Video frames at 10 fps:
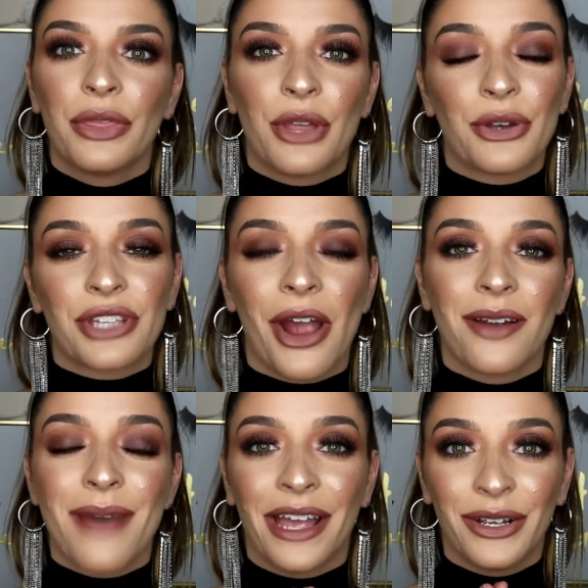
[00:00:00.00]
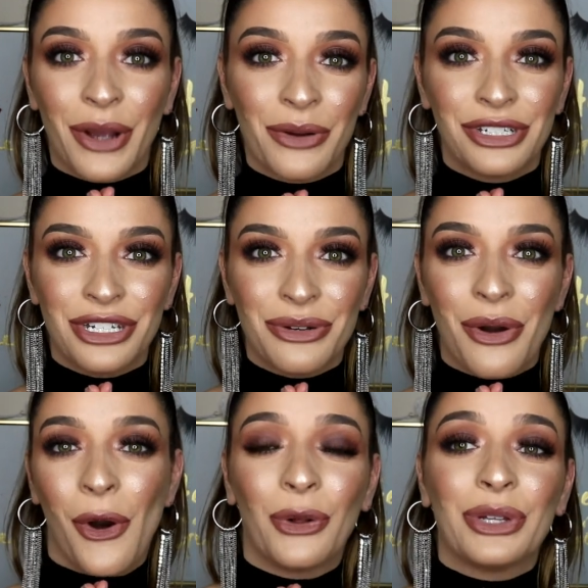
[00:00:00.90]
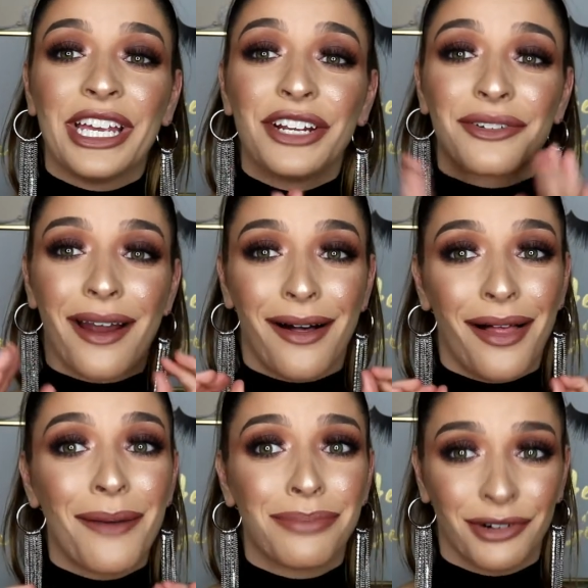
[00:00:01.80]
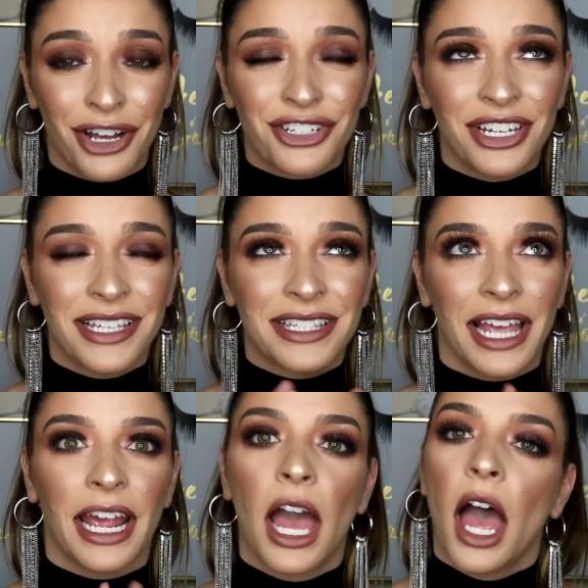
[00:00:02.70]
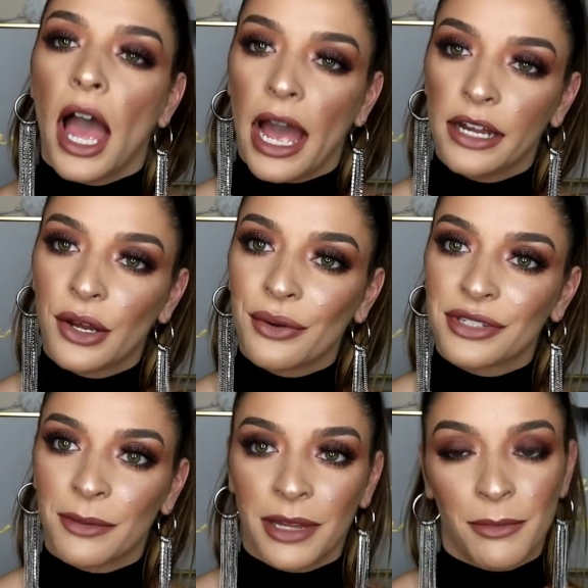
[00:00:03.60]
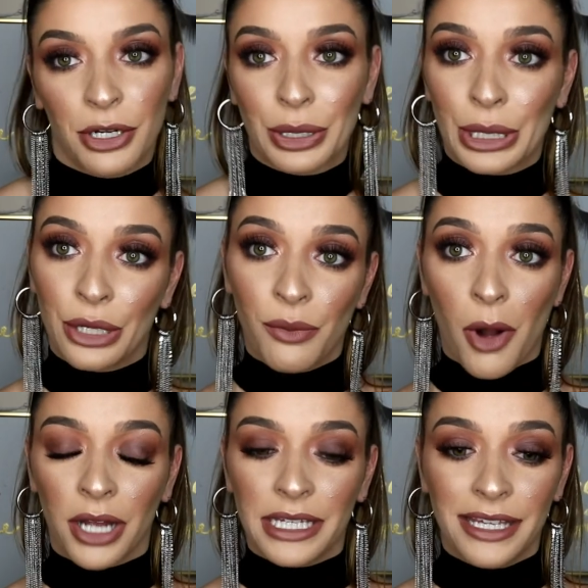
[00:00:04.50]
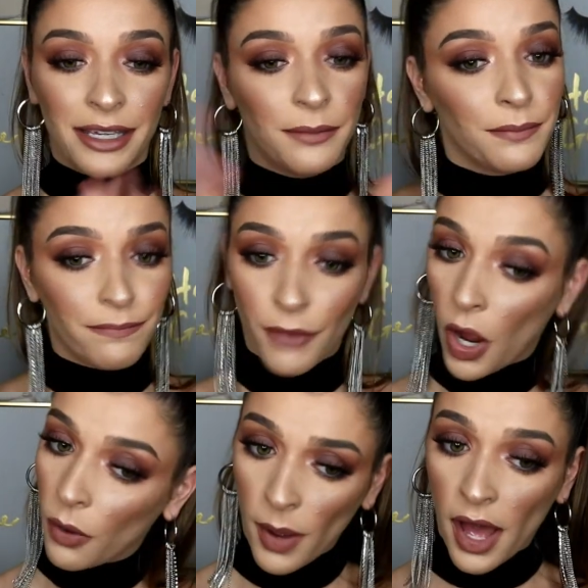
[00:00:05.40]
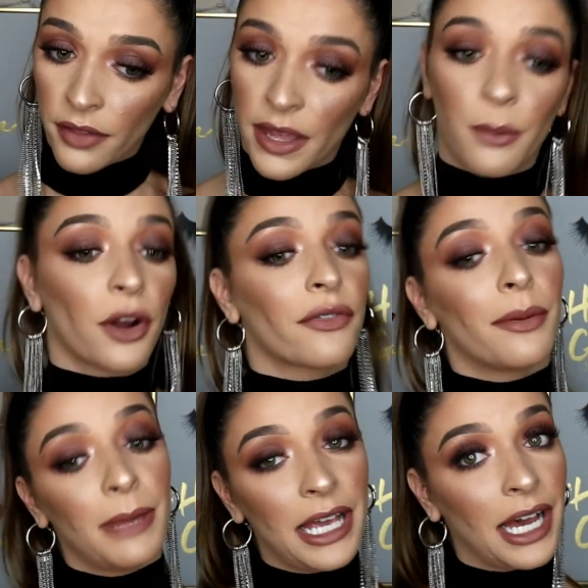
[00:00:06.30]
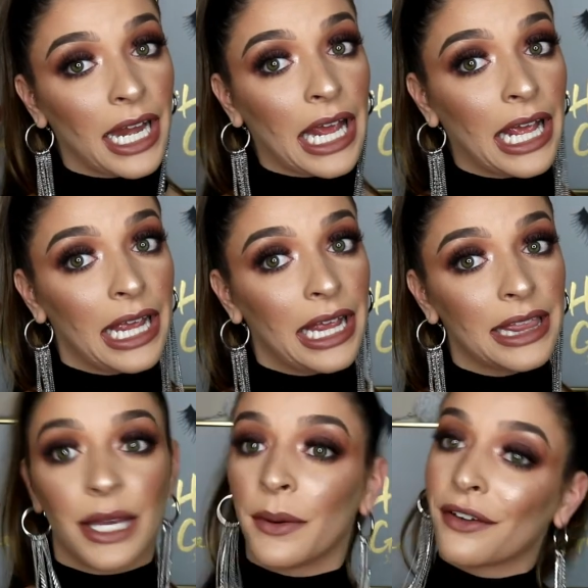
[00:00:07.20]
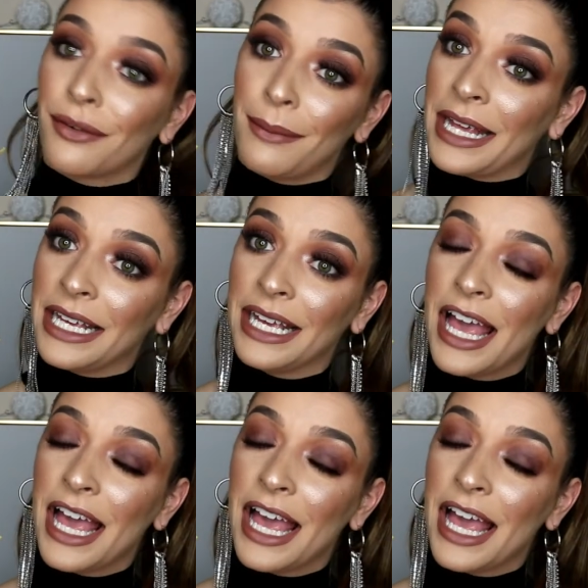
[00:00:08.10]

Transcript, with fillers: Those are my go-to holy grail brushes. Like, I know some of them are a little wonky. Oh well, they work for me, honey. They work for me.